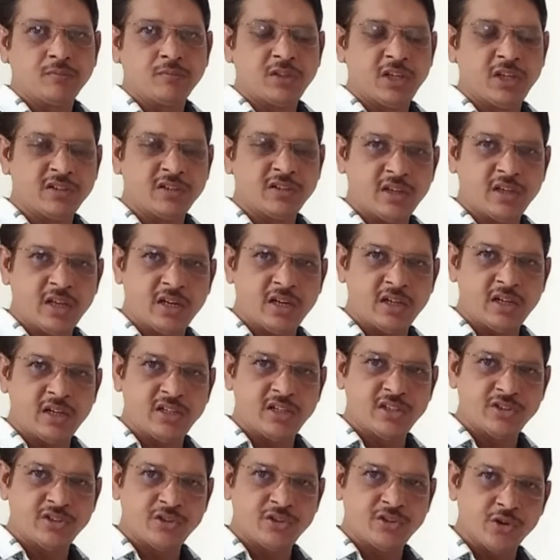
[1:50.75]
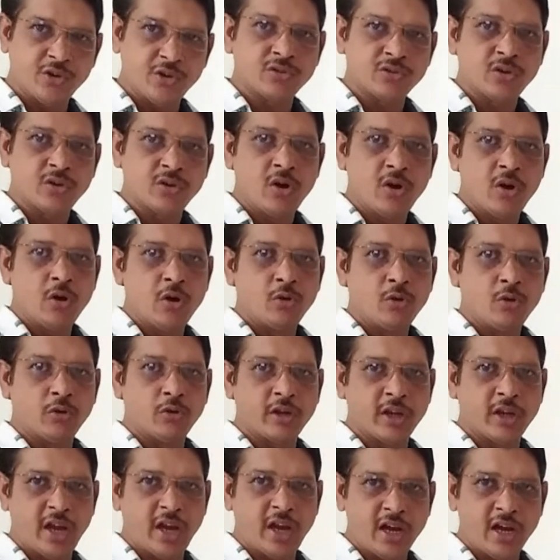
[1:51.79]
this energy is used
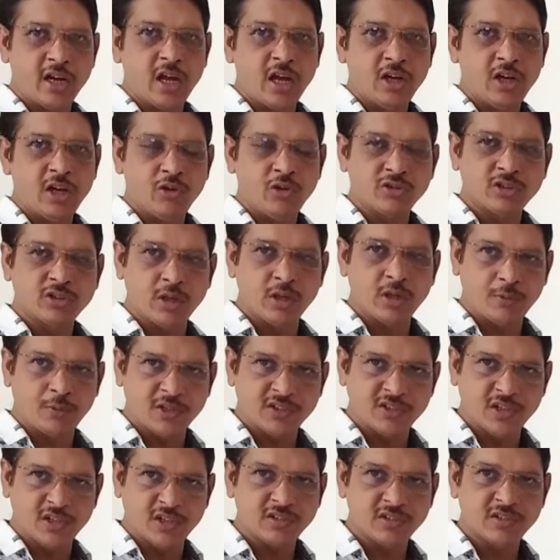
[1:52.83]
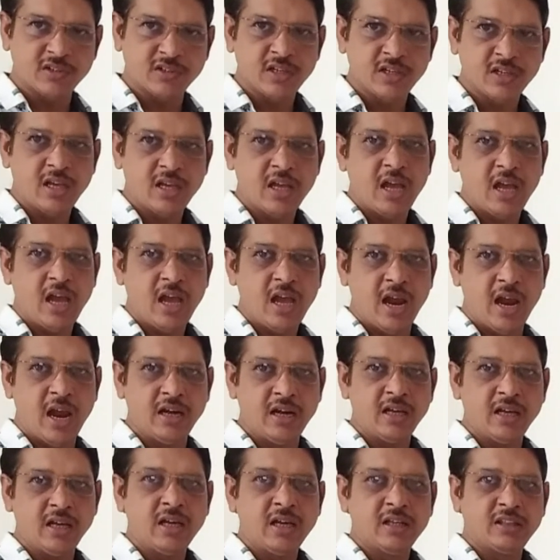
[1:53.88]
to create new surfaces
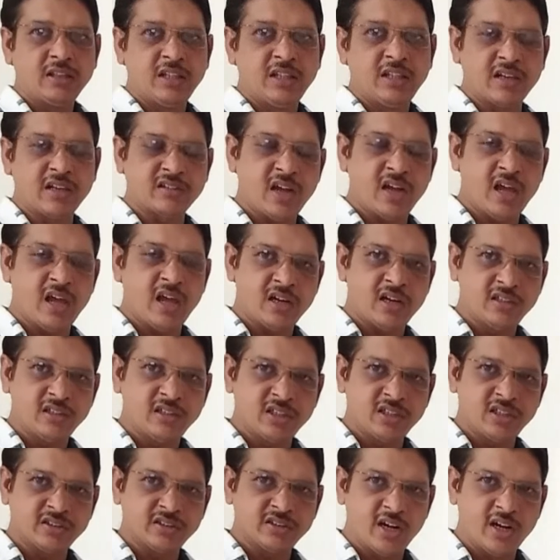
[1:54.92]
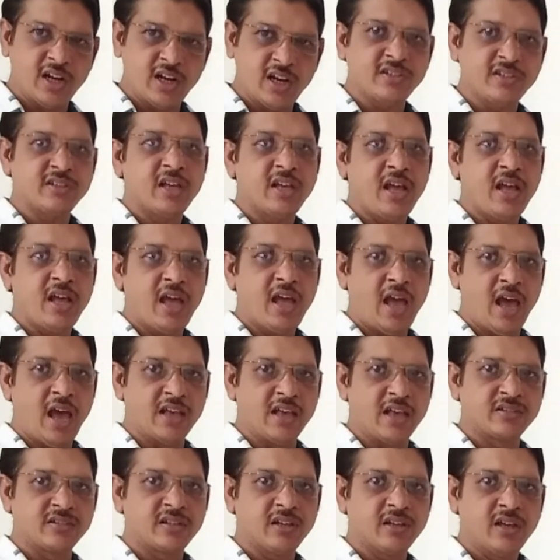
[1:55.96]
and the extra energy is released
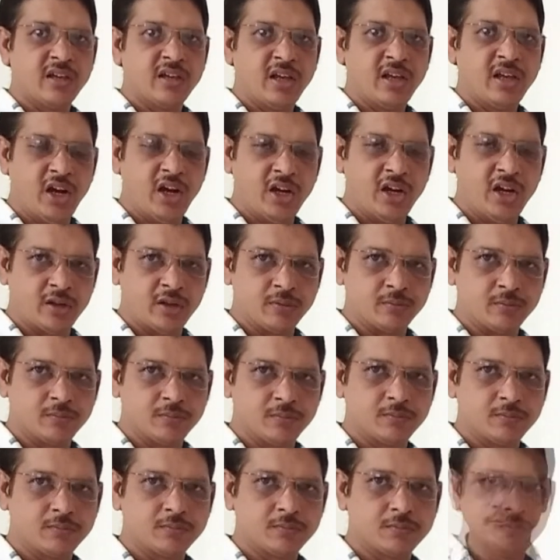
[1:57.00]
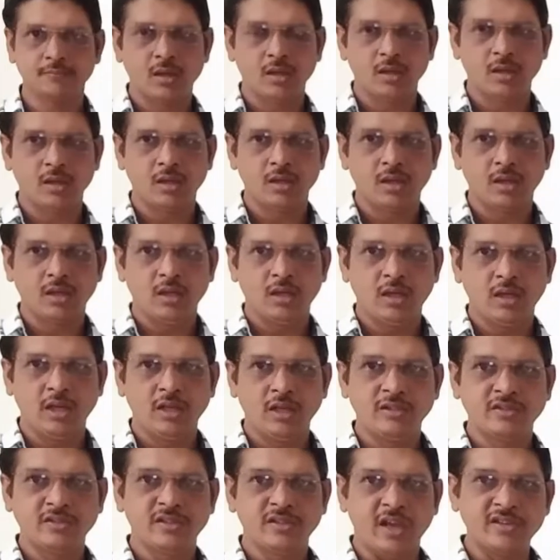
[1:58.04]
as heat.
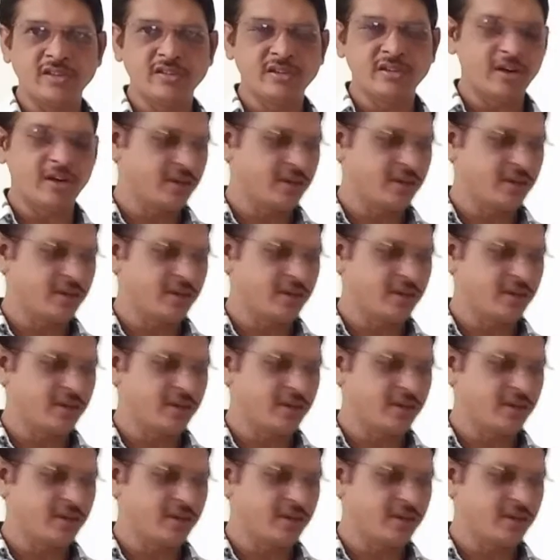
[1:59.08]
In size